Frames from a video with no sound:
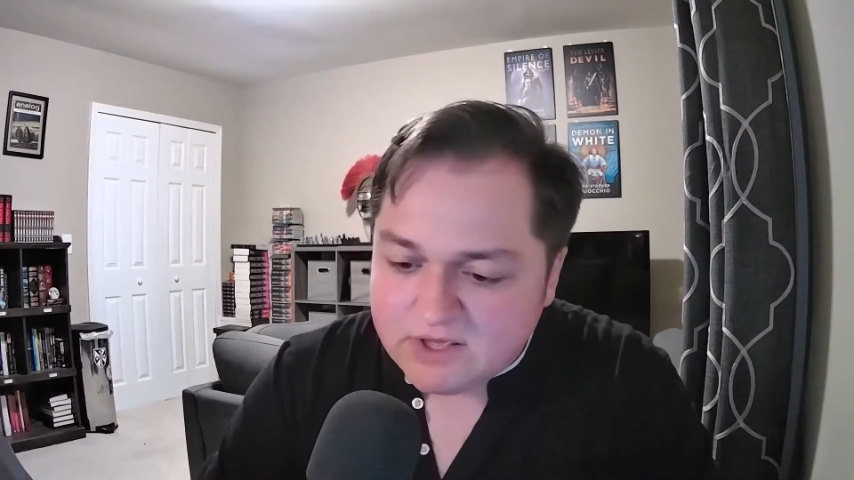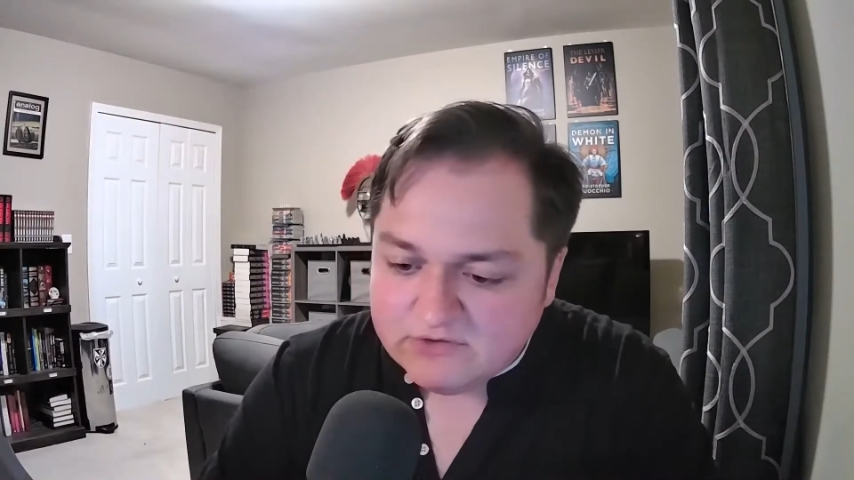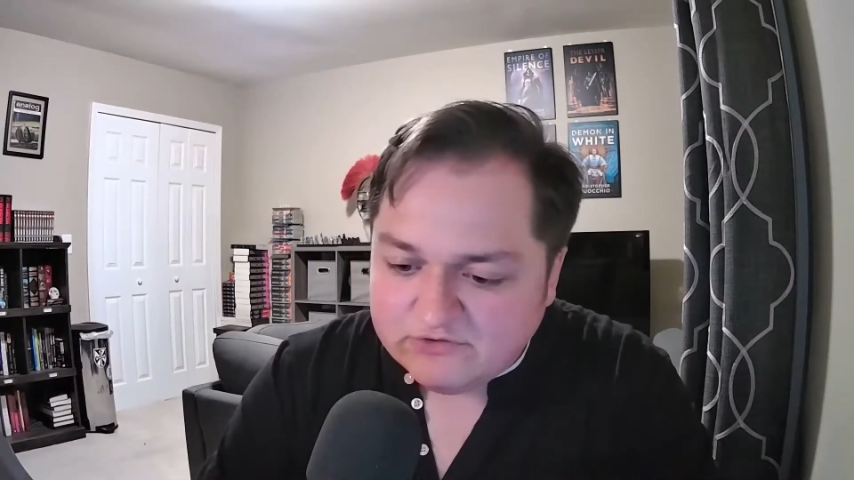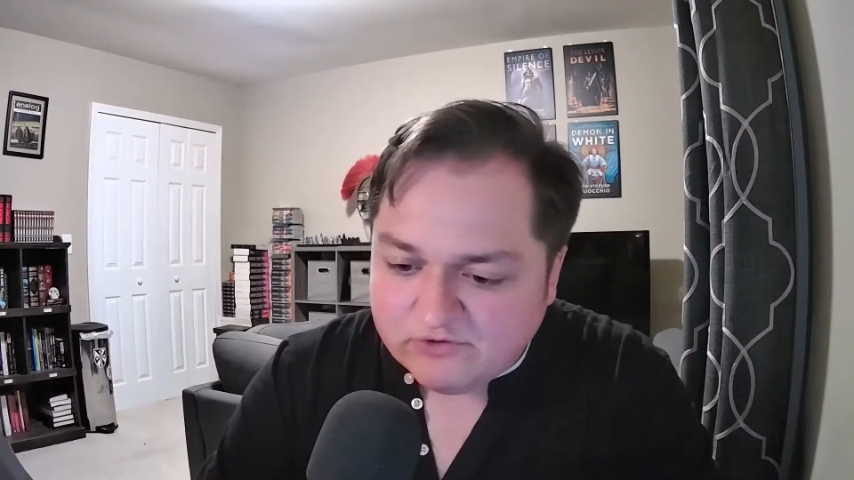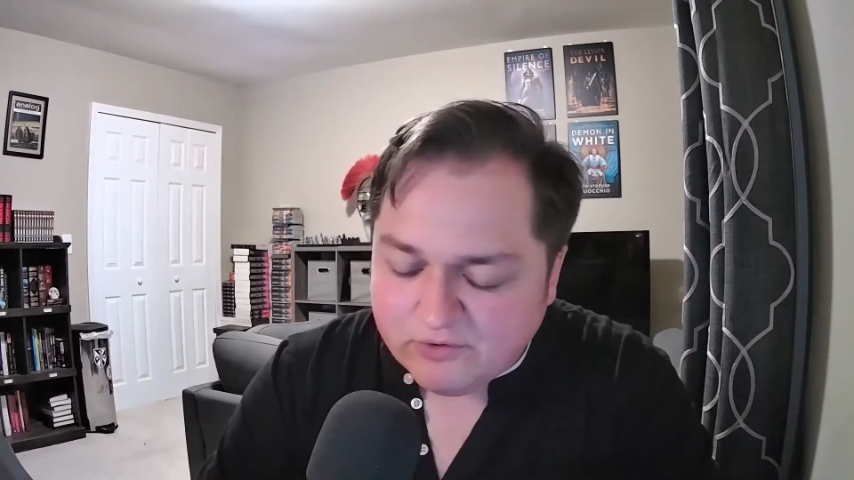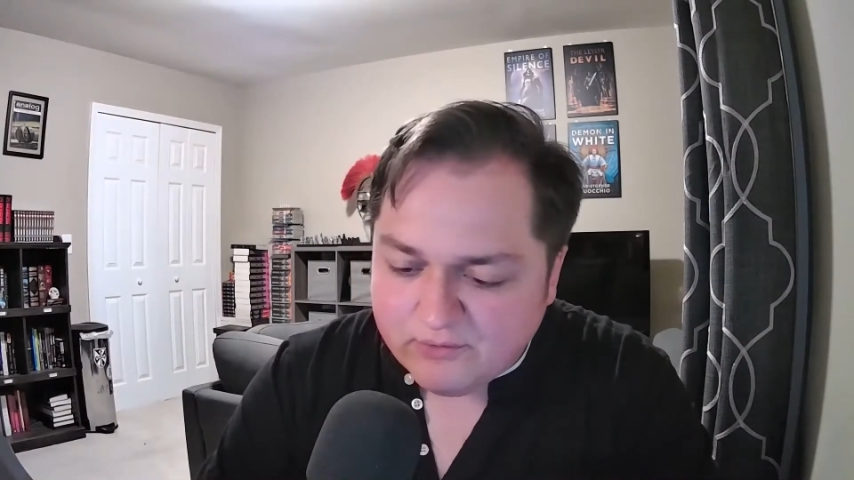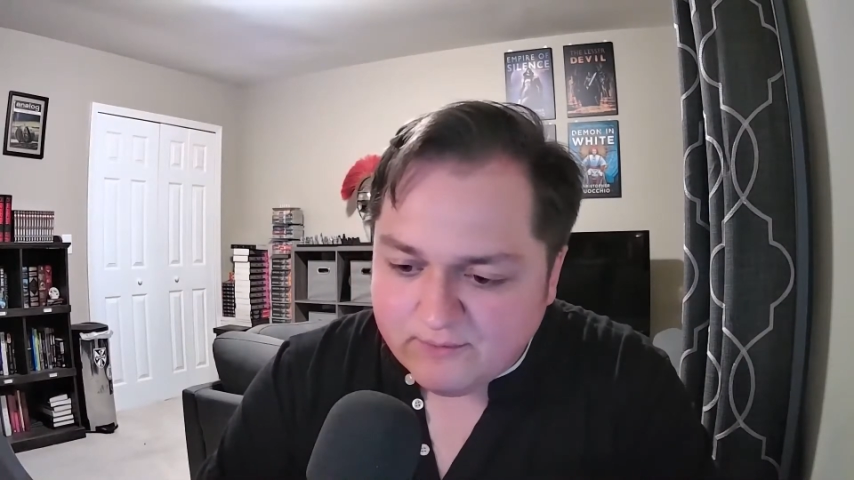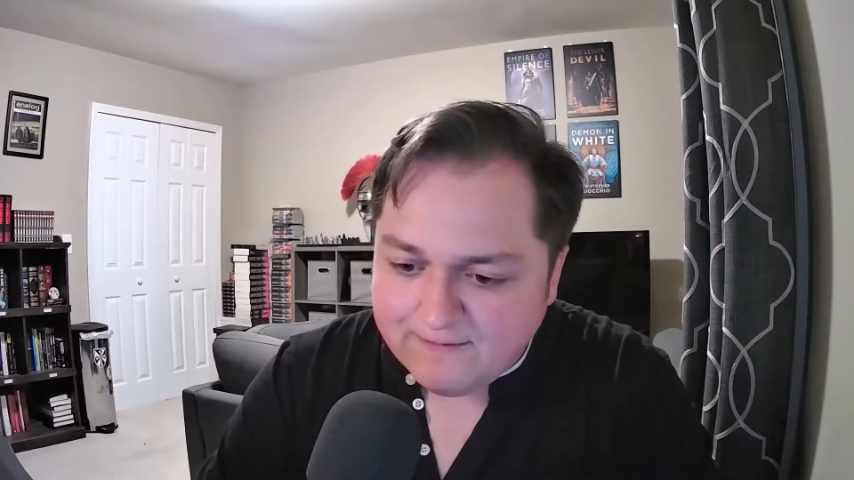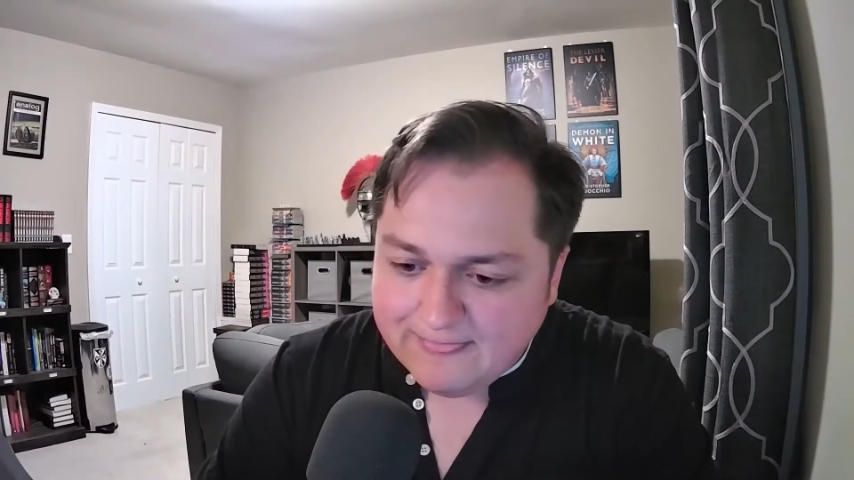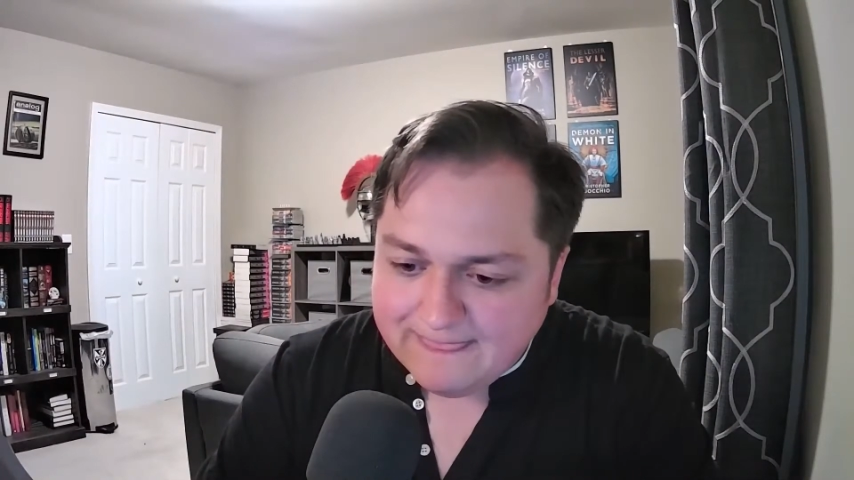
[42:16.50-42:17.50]

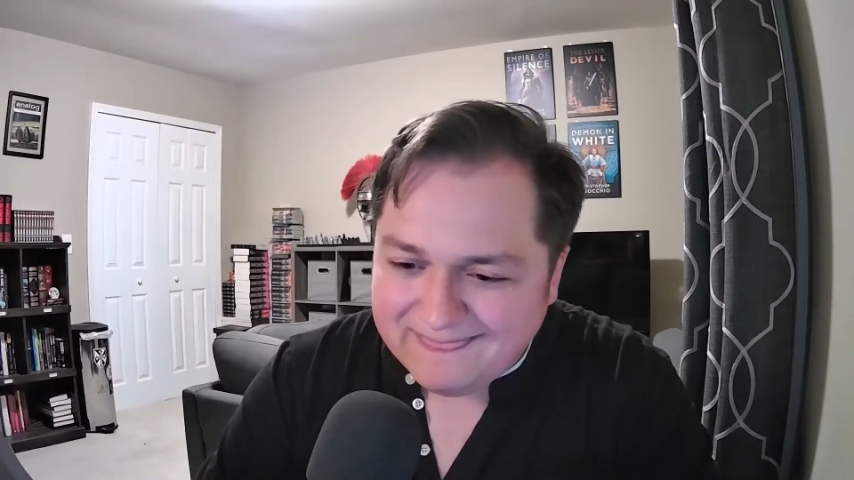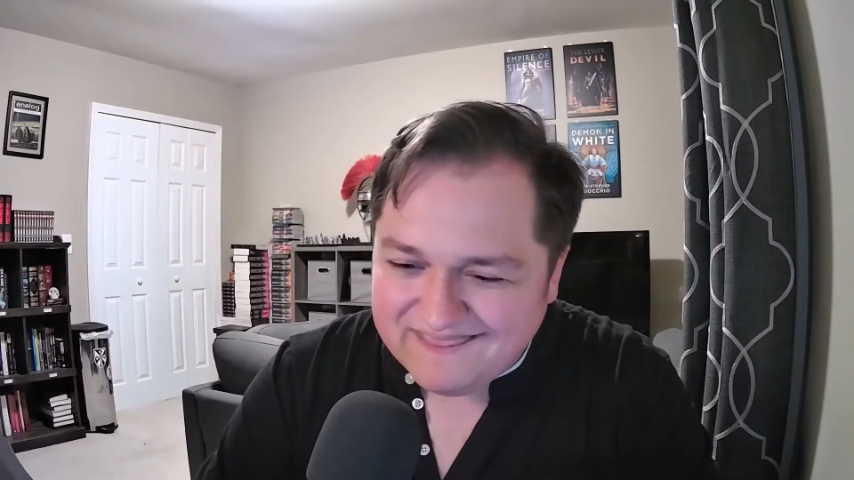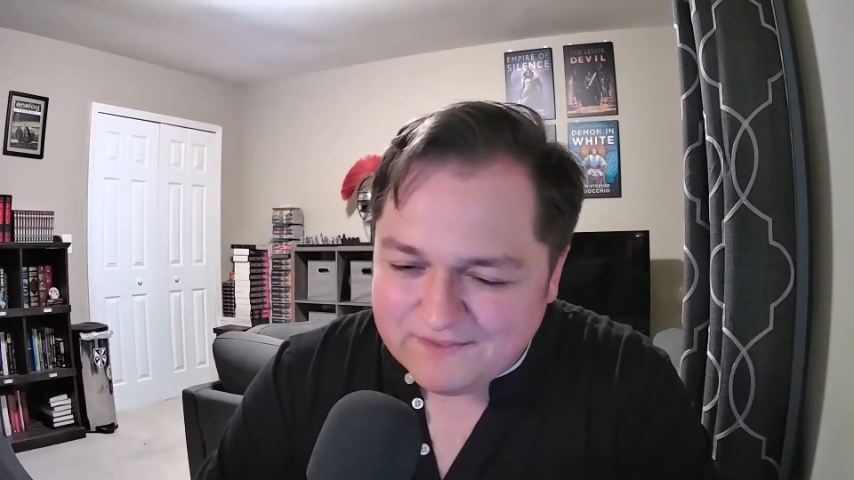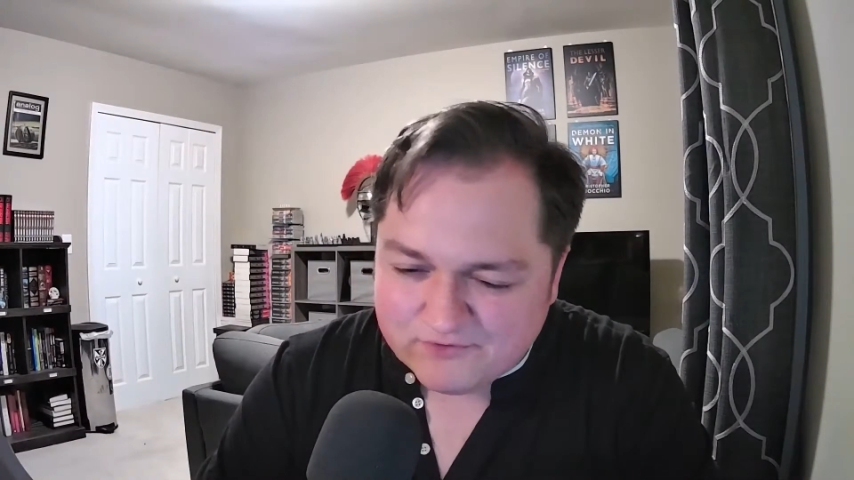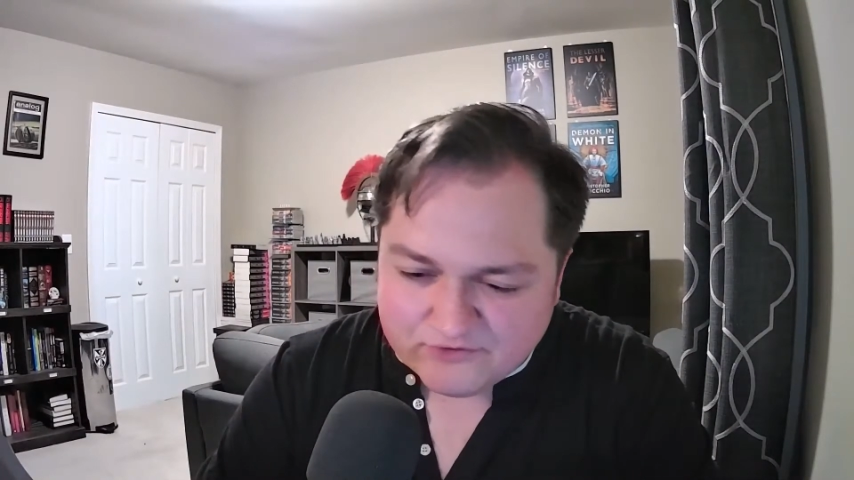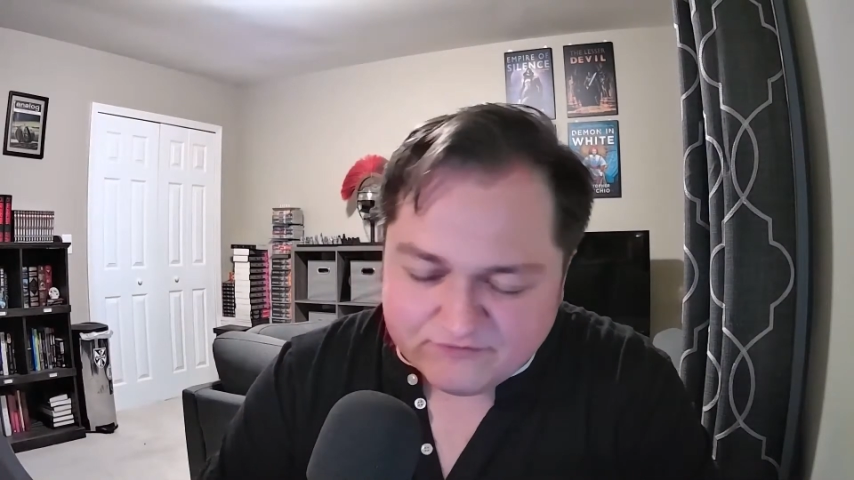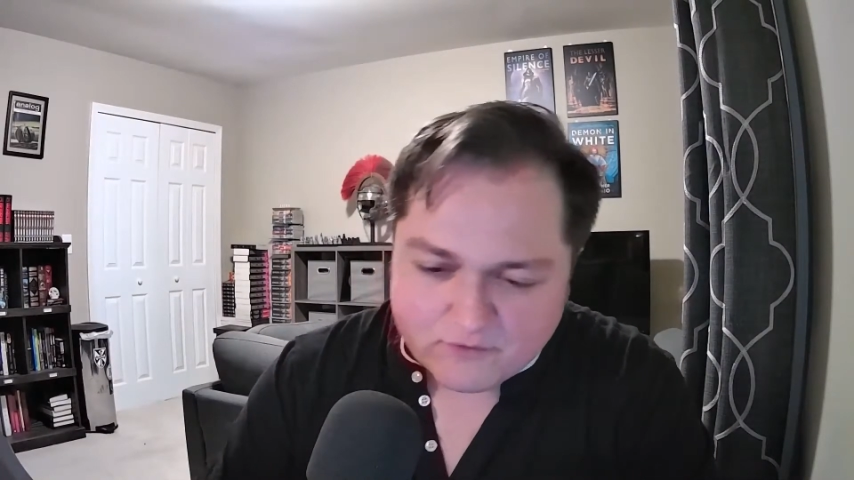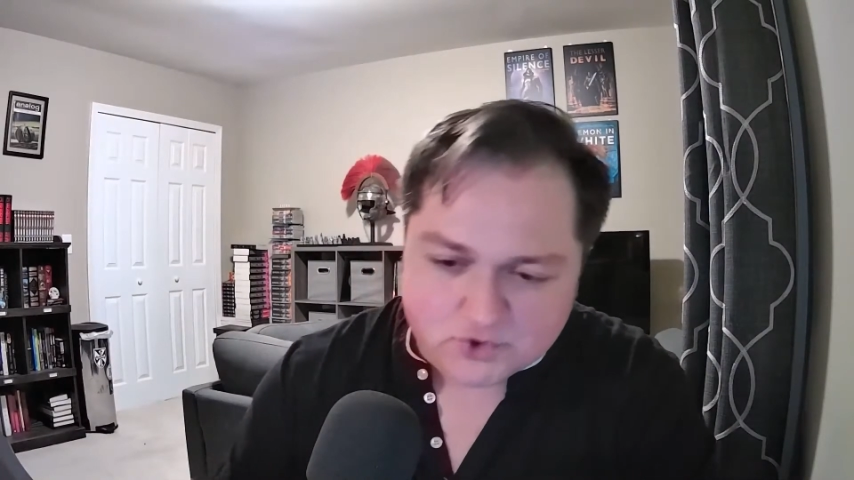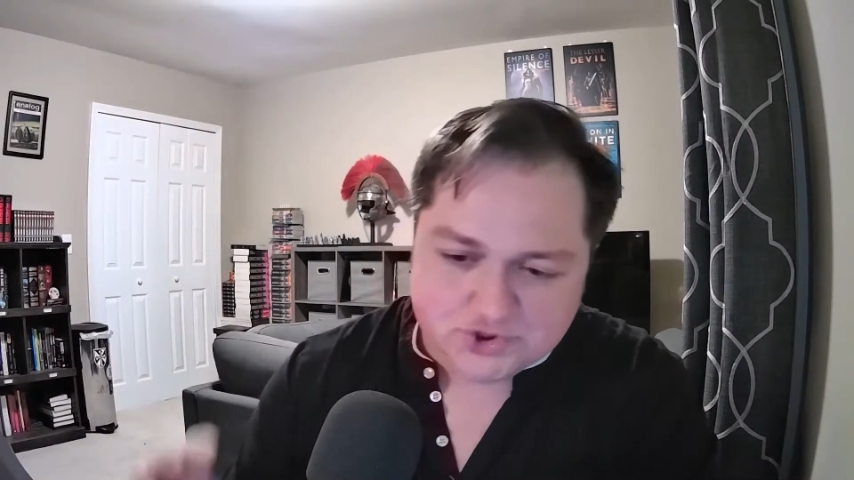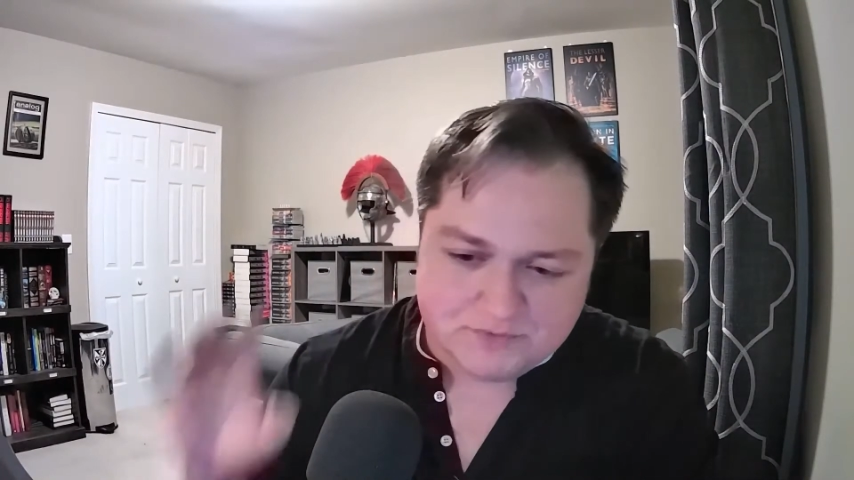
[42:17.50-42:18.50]
So there's a
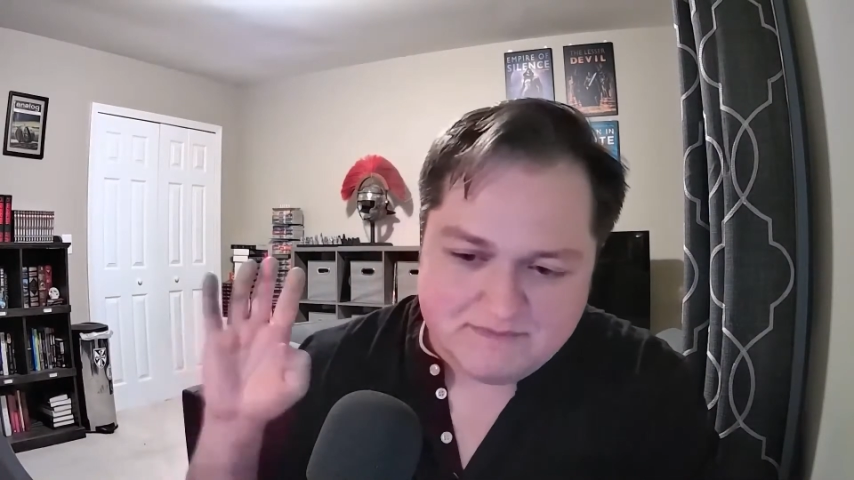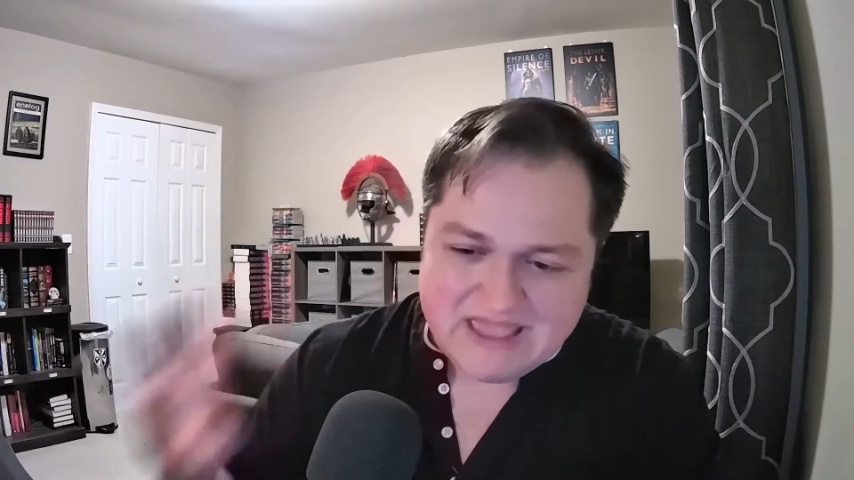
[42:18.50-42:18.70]
version,